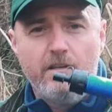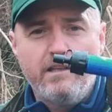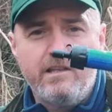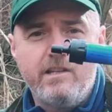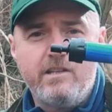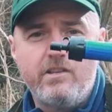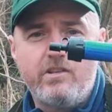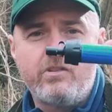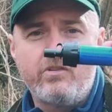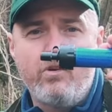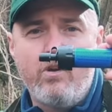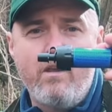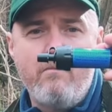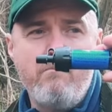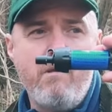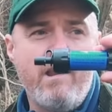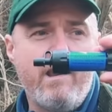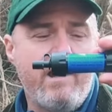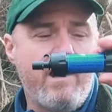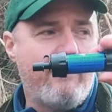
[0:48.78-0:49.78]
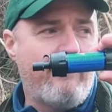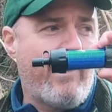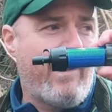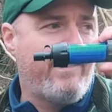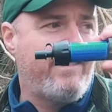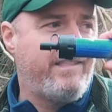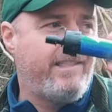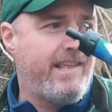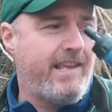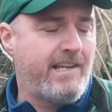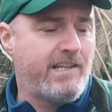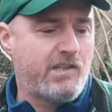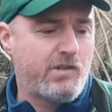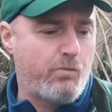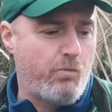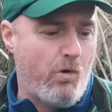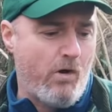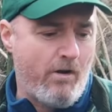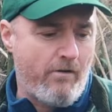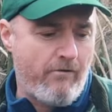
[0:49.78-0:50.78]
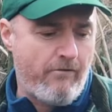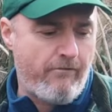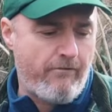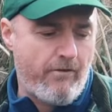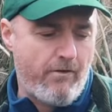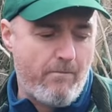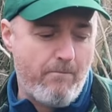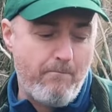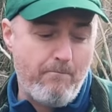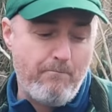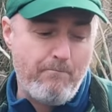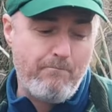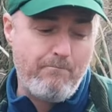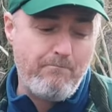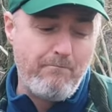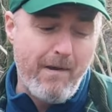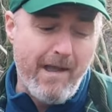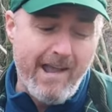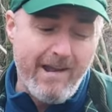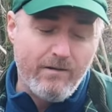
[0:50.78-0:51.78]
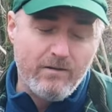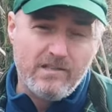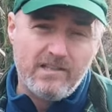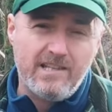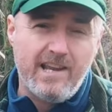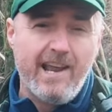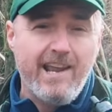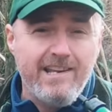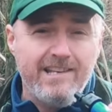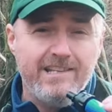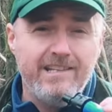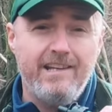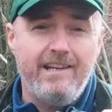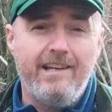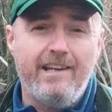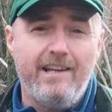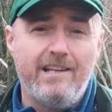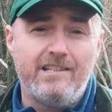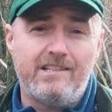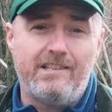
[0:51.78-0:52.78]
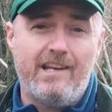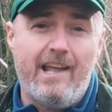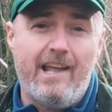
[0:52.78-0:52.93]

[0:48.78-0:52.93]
This is the Sawyer Mini. I've had this one for about 10 years